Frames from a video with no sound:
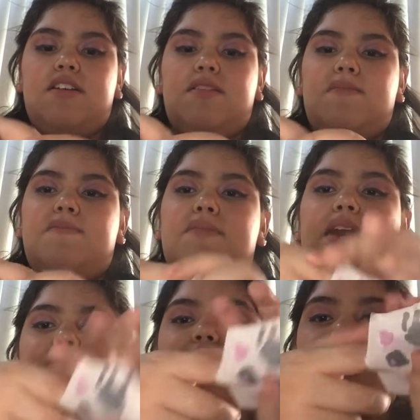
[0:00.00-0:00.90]

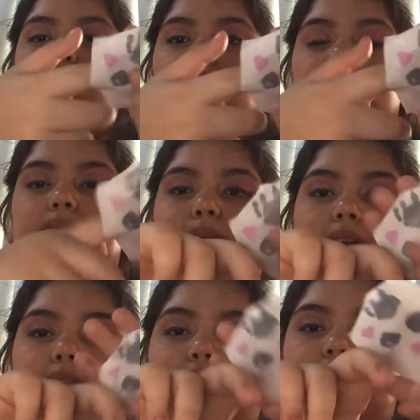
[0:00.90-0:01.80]
with
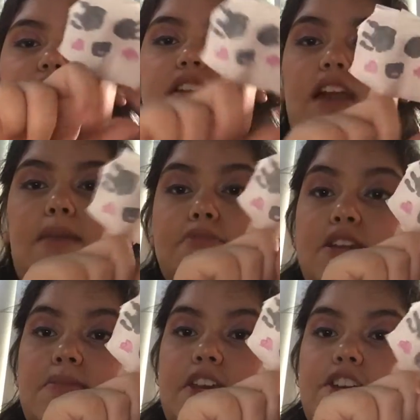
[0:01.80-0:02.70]
my finger, I'm going to
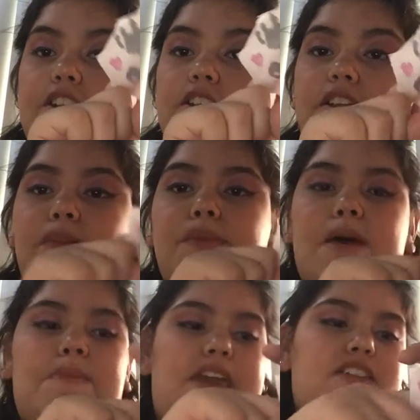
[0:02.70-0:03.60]
make it a little
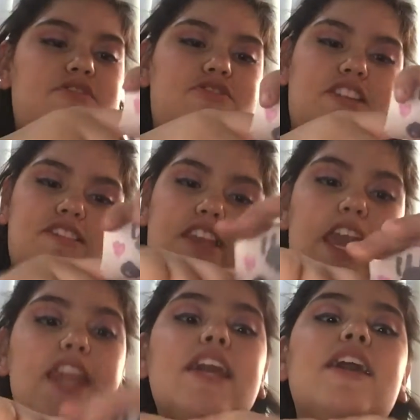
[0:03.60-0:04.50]
puppet. Just
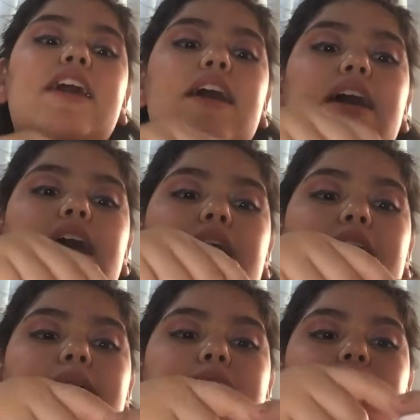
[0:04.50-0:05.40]
kidding.
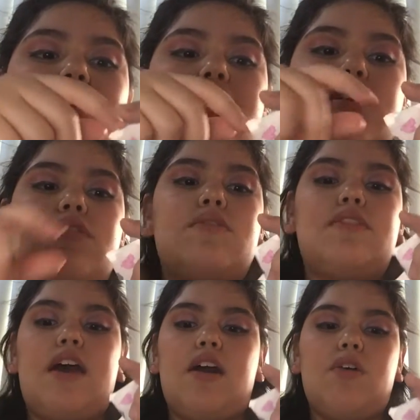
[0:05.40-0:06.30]
I'm going to use
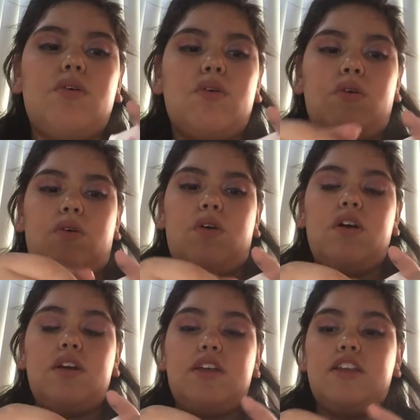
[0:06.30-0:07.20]
that hole
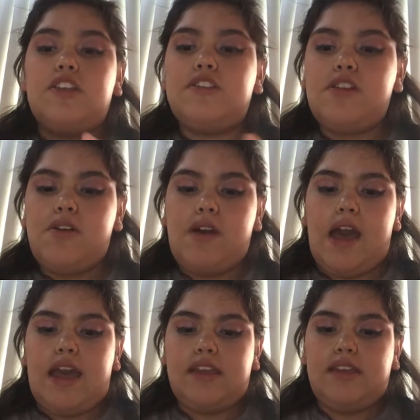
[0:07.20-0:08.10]
so
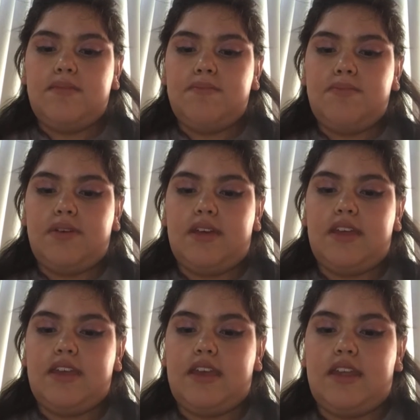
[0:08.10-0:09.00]
I can put
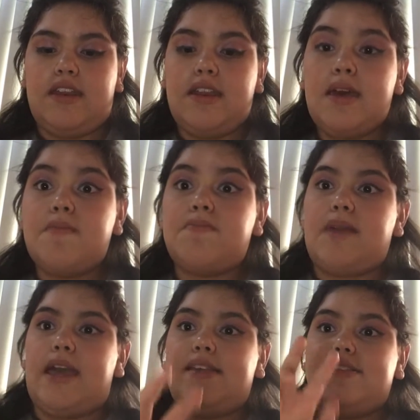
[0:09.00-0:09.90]
in
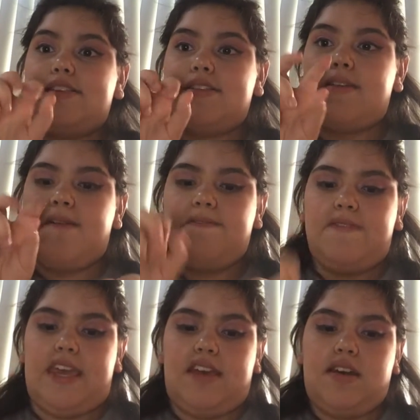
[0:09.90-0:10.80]
my stuffing.